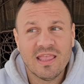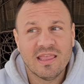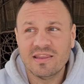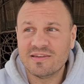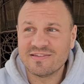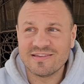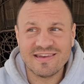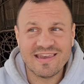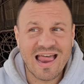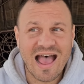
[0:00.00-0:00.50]

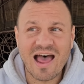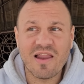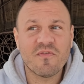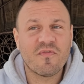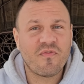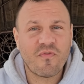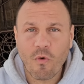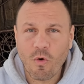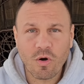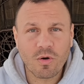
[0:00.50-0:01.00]
It's not
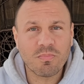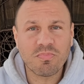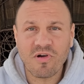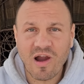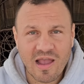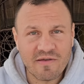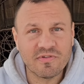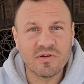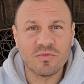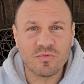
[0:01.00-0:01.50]
for
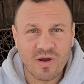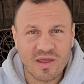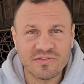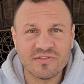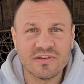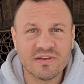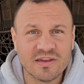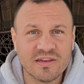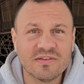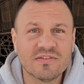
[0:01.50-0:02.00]
private
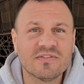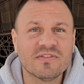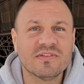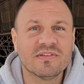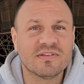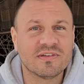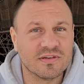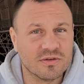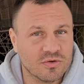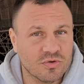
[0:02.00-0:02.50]
residents
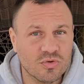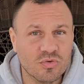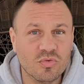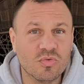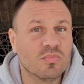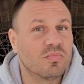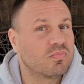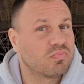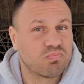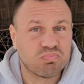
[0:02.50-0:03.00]

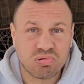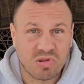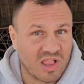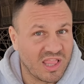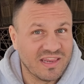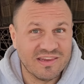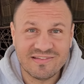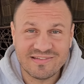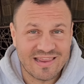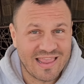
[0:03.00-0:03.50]
to
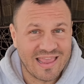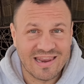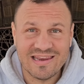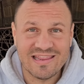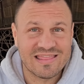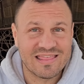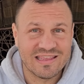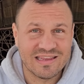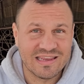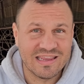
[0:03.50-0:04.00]
place
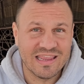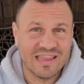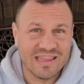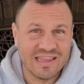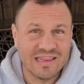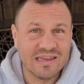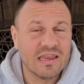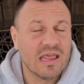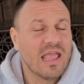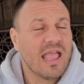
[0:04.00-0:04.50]
anything
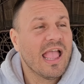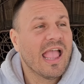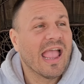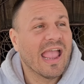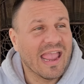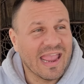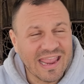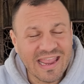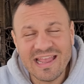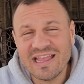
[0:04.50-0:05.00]
in.
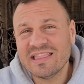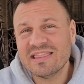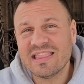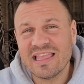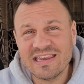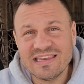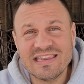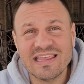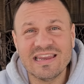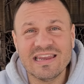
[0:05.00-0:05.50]
And
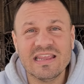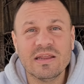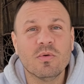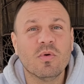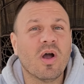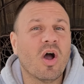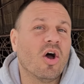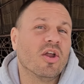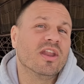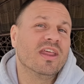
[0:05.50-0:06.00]
they did it
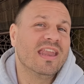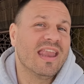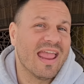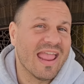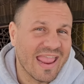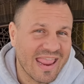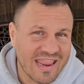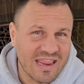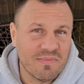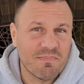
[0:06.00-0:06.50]
on an
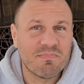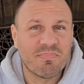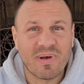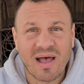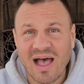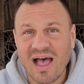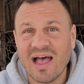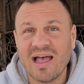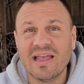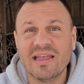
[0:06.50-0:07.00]
eight
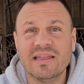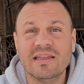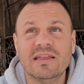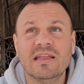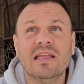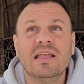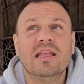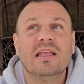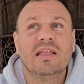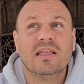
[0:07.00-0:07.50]
by
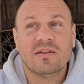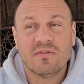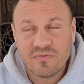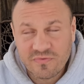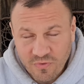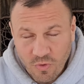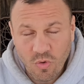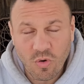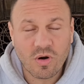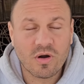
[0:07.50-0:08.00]

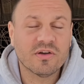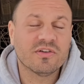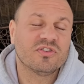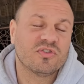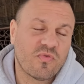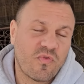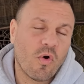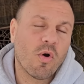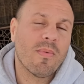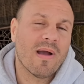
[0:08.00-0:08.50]
four,
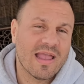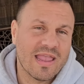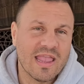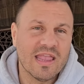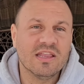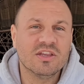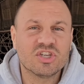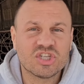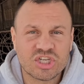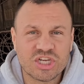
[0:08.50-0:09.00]
four by
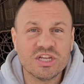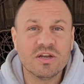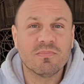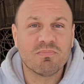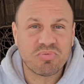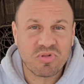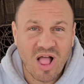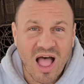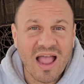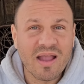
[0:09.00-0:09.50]
eight sheet of
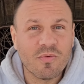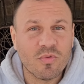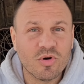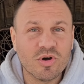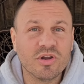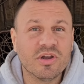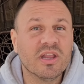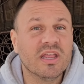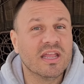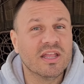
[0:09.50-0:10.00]

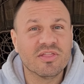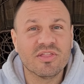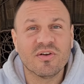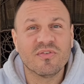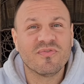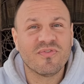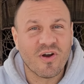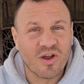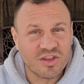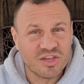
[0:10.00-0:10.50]
plywood in their
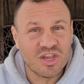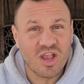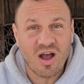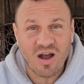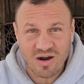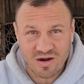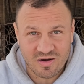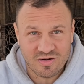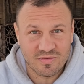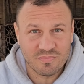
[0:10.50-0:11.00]
front
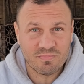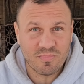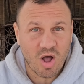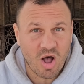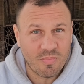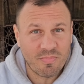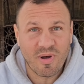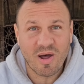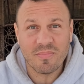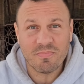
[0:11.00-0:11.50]
yard
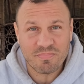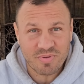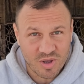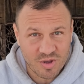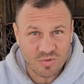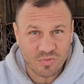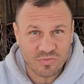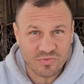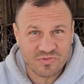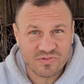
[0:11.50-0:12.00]
up on
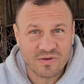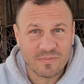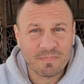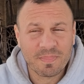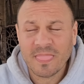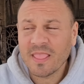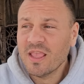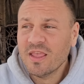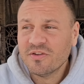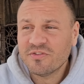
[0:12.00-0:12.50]
post.
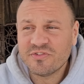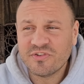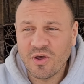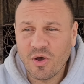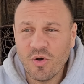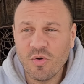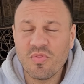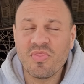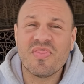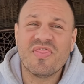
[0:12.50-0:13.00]

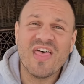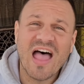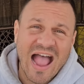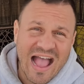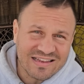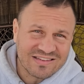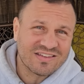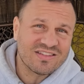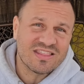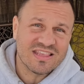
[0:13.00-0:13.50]
So
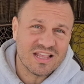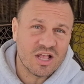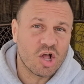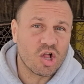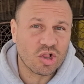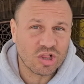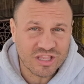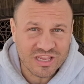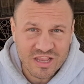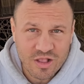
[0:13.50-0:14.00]
that's the
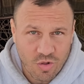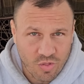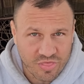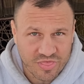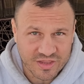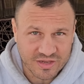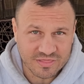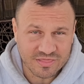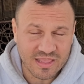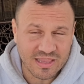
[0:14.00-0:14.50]
illegal
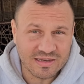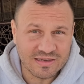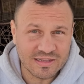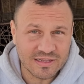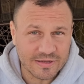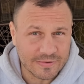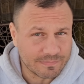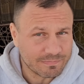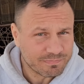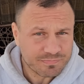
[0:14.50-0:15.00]
thing they
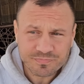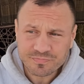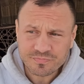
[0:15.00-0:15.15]
did.